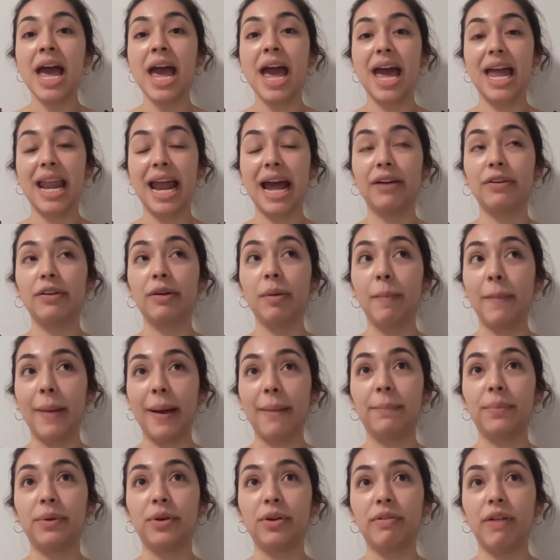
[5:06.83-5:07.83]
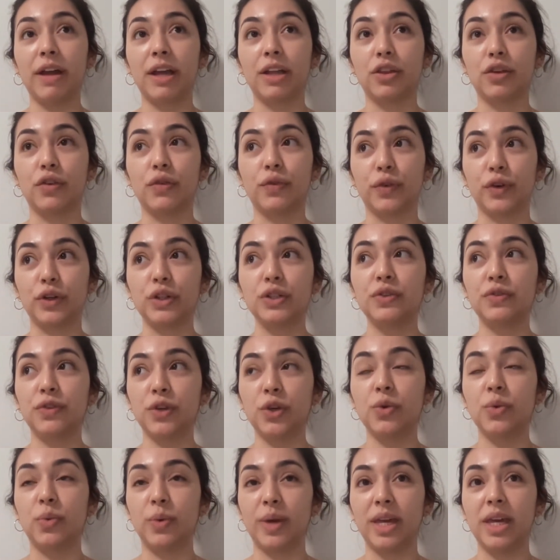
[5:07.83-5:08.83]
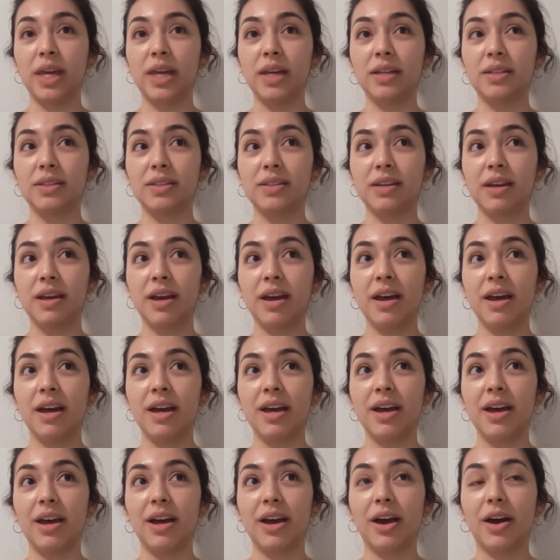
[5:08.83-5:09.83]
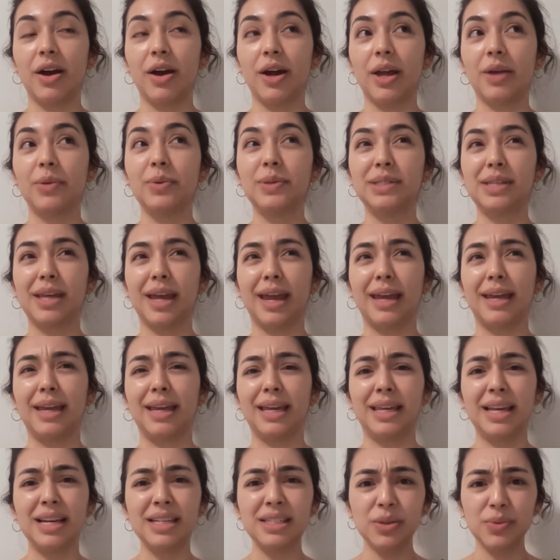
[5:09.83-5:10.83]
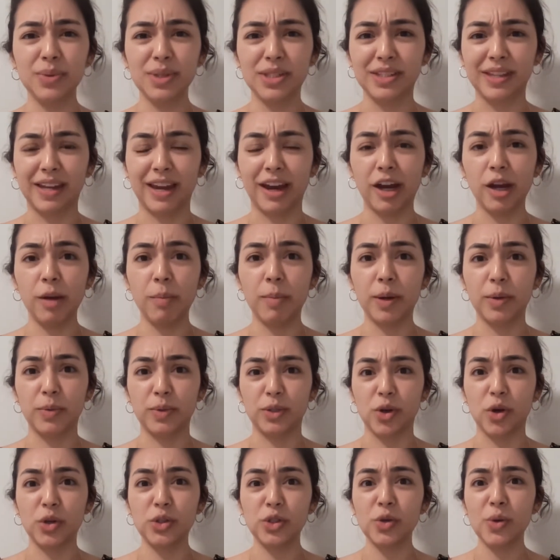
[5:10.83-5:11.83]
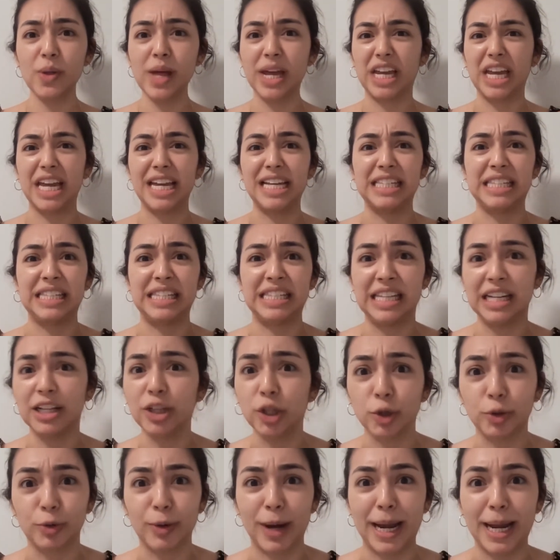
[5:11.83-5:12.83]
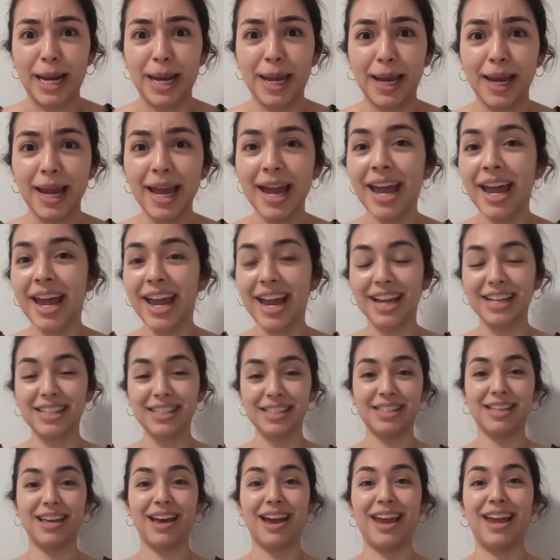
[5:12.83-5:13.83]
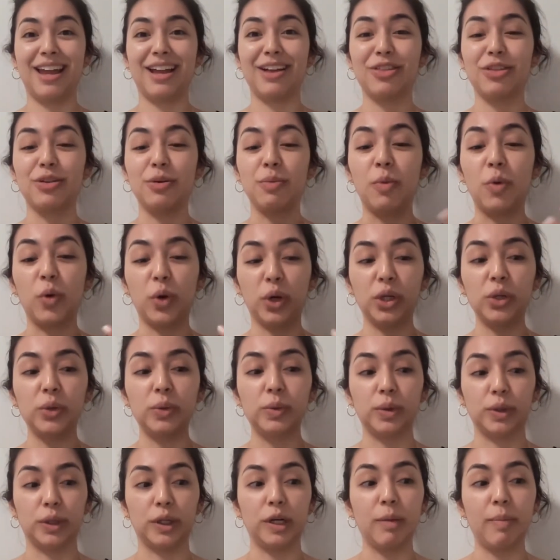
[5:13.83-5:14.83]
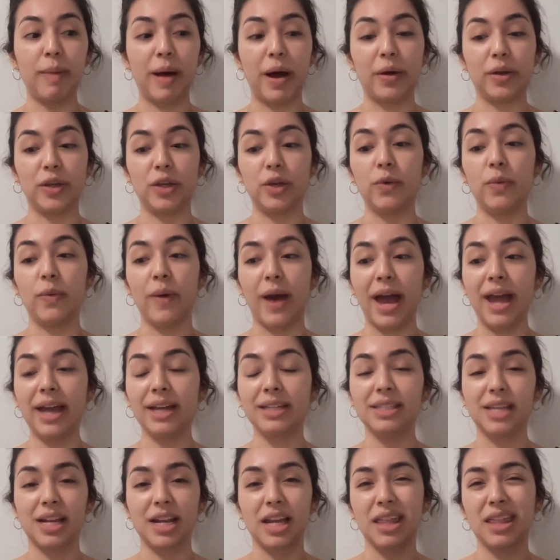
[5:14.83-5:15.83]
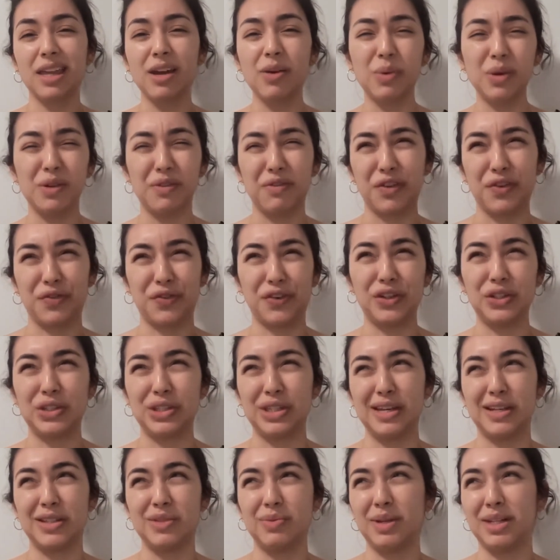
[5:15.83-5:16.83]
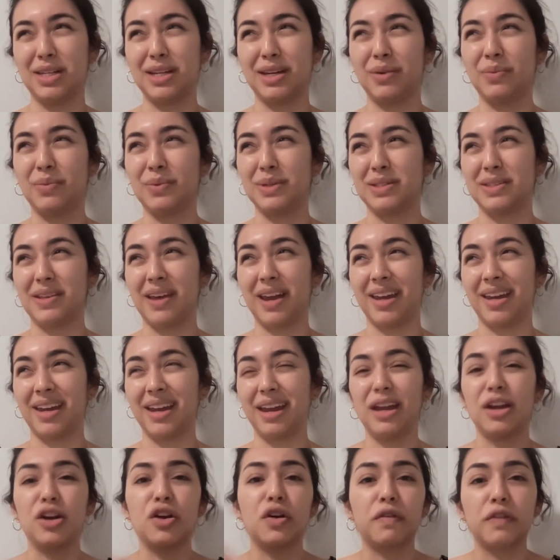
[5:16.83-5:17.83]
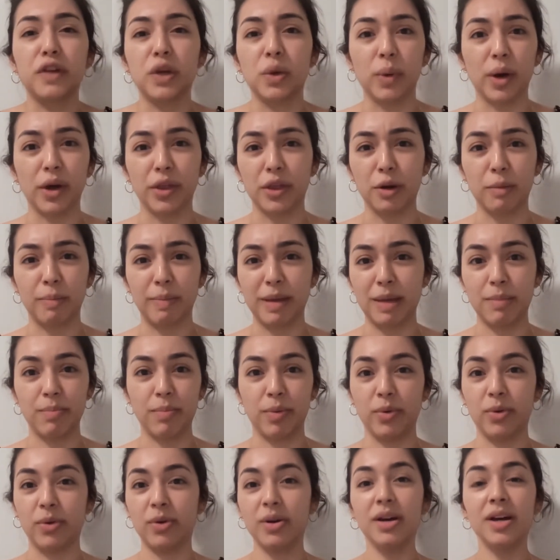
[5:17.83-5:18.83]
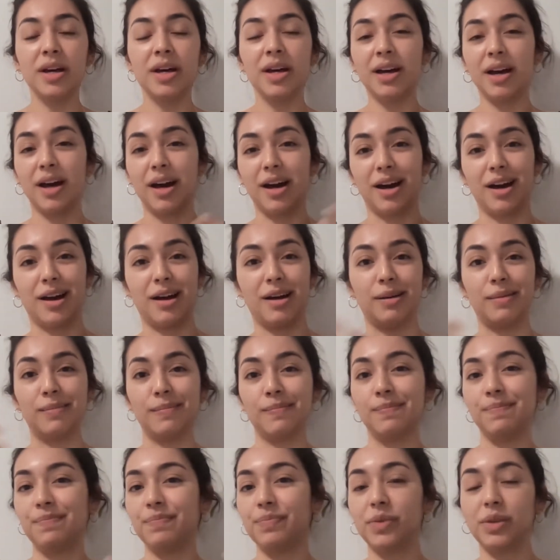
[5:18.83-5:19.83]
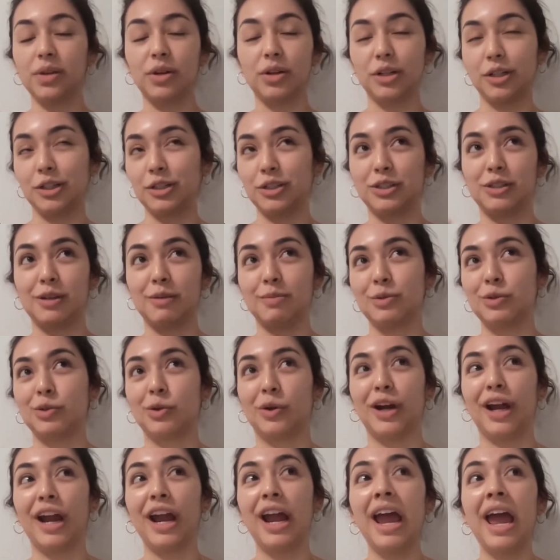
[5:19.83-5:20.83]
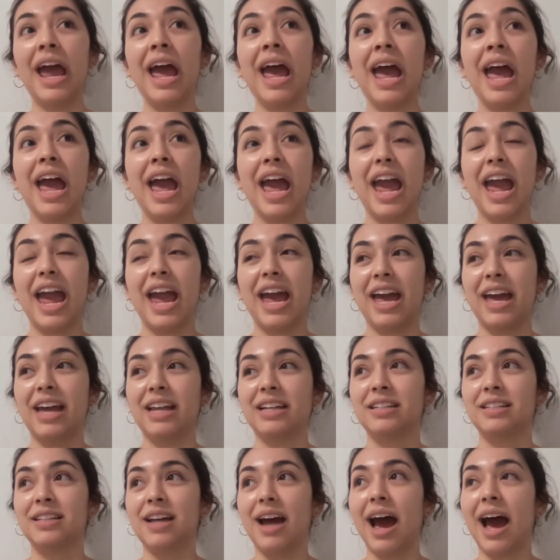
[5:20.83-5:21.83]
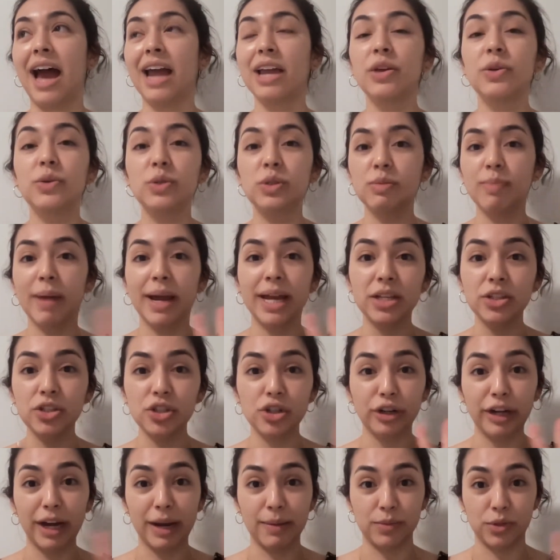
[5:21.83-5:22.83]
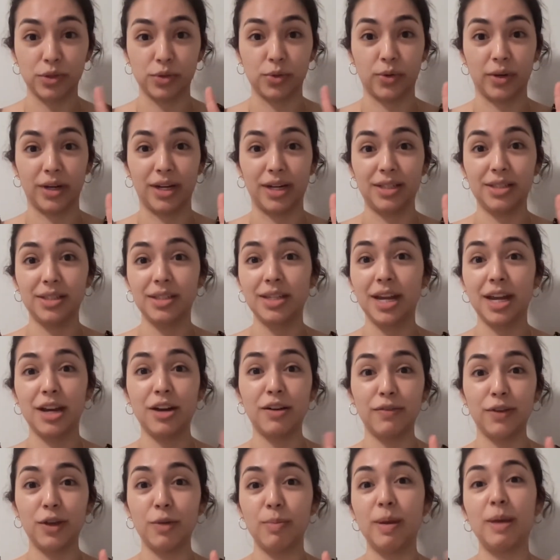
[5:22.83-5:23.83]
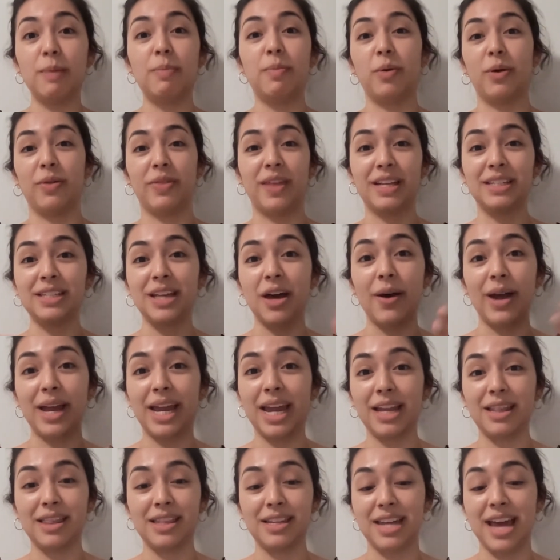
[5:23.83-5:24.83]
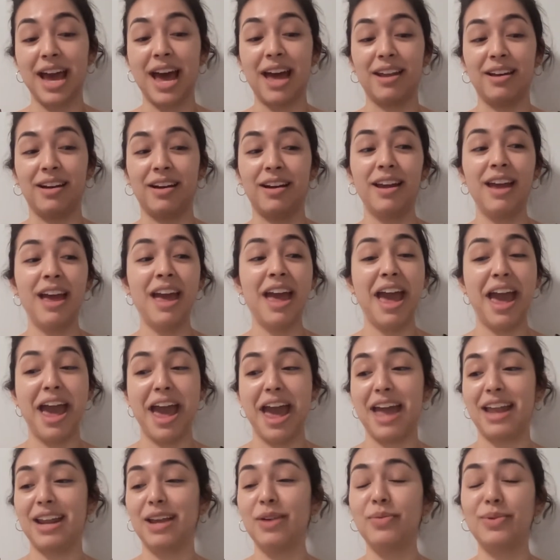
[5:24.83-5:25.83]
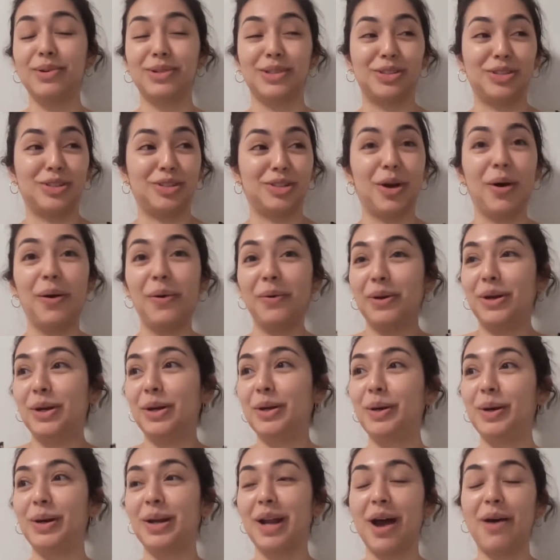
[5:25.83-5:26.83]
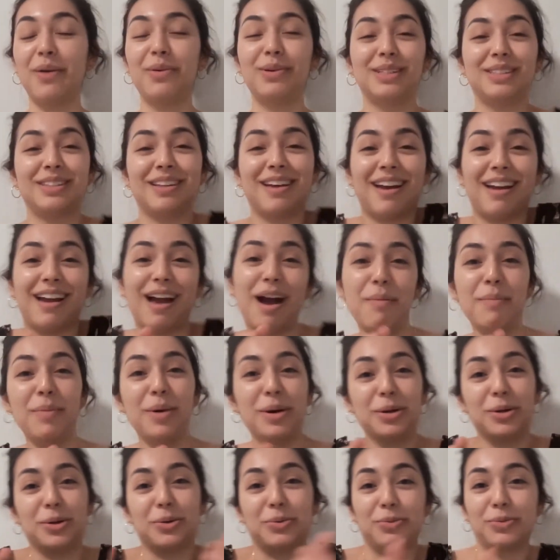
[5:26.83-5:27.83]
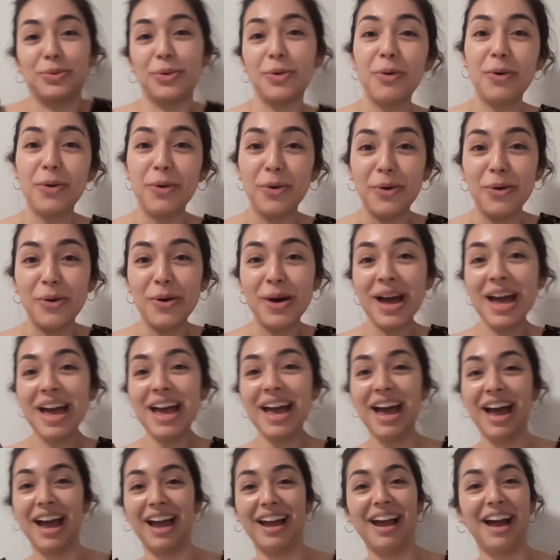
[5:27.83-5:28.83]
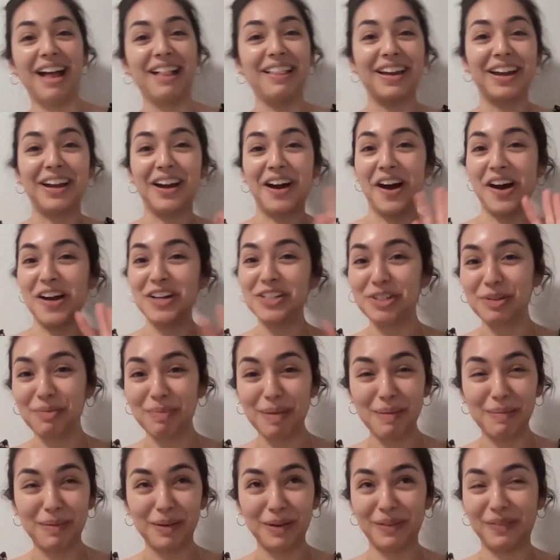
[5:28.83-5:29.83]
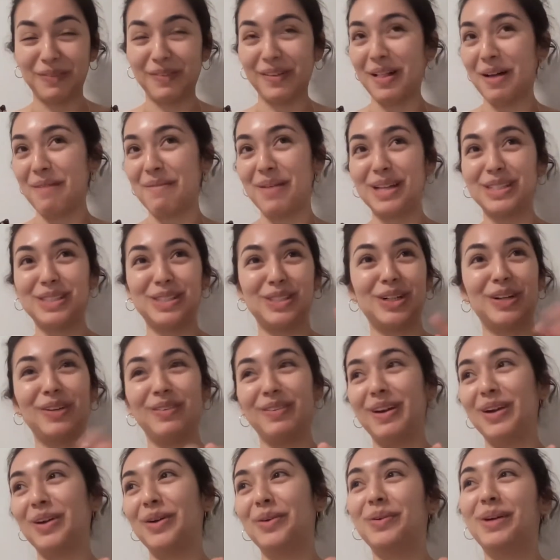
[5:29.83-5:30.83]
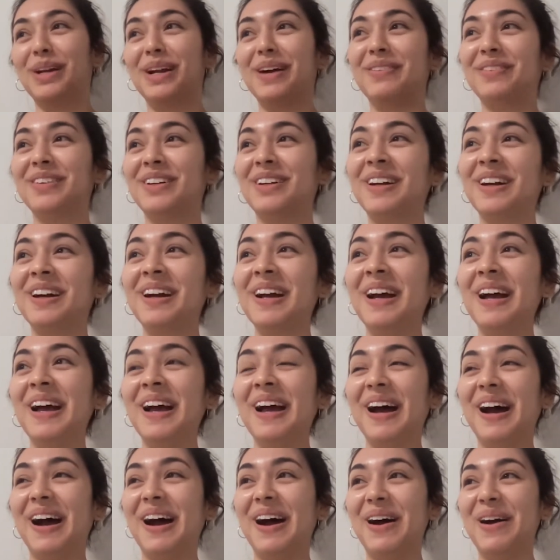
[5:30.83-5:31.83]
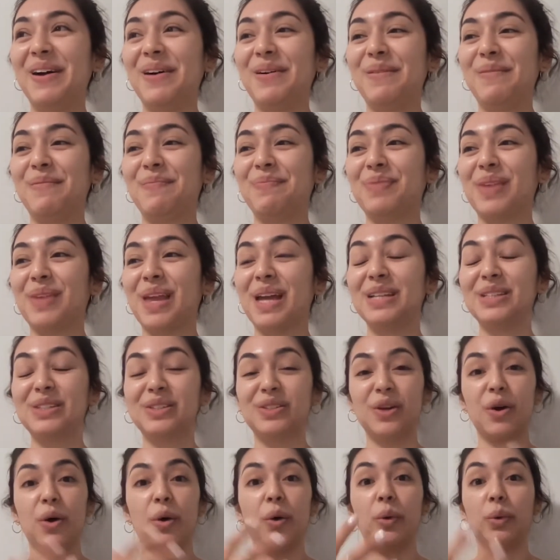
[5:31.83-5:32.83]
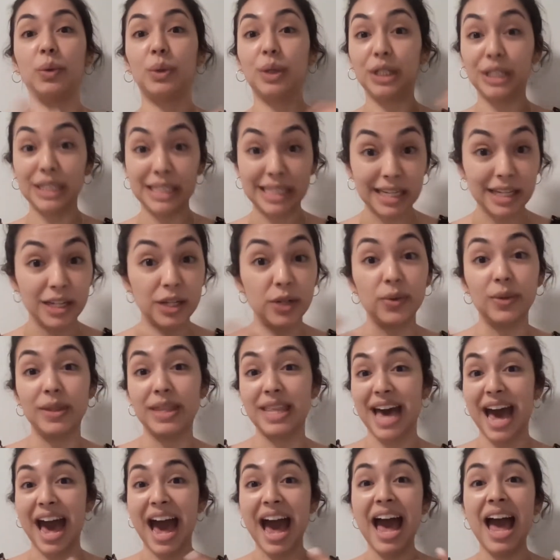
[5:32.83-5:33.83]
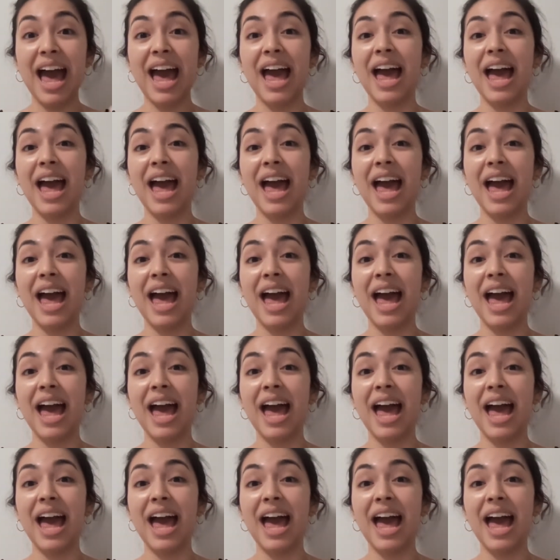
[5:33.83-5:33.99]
And I remember like the first few weeks, it was like, yes, it was scary, but it was also like exhilarating. It's like the more you learn about UX, and I think one of the first things we did was like interview other people, or some sort. And I used my Instagram stories to interview people, and that's how I gained the data. And it was so good. I was like, I'm on a roll. I got like 100 people to fill out my survey or whatever. And so continued that.